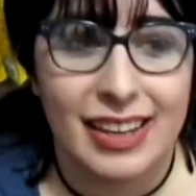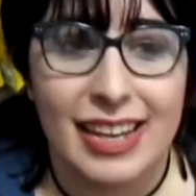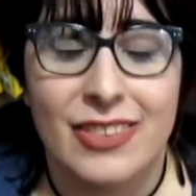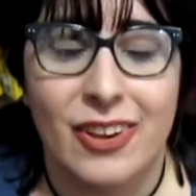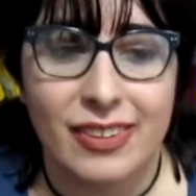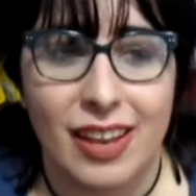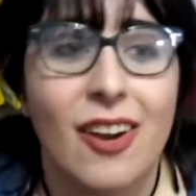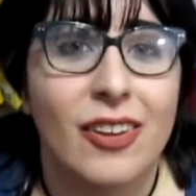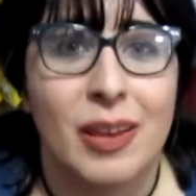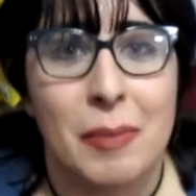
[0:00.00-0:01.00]
It talks a
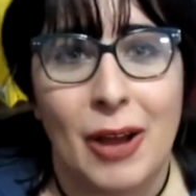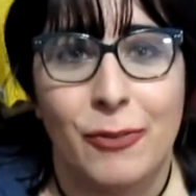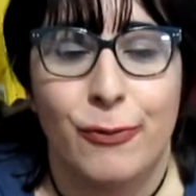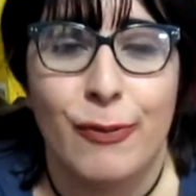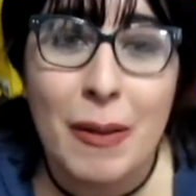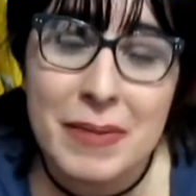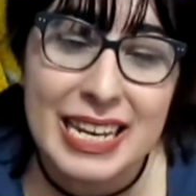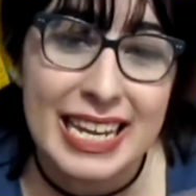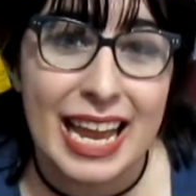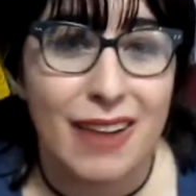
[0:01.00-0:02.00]
lot about
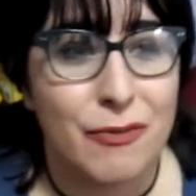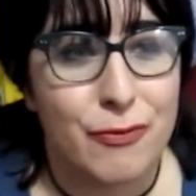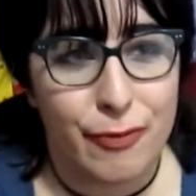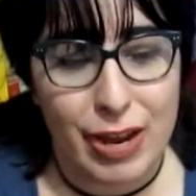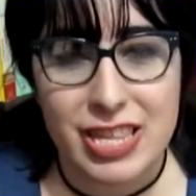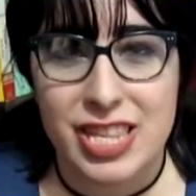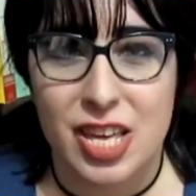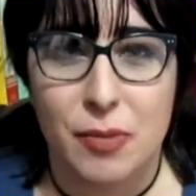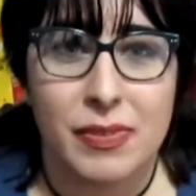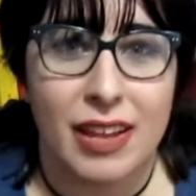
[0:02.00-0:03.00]
family and
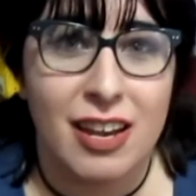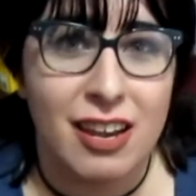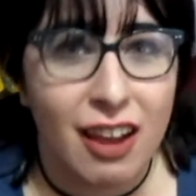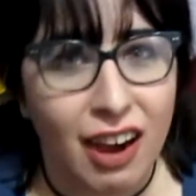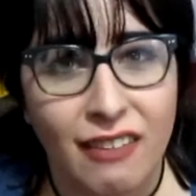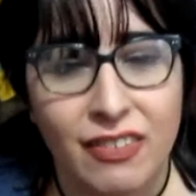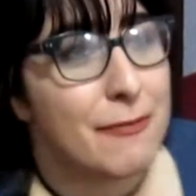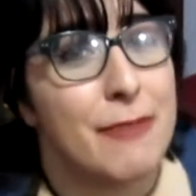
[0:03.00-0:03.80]
friendships and love,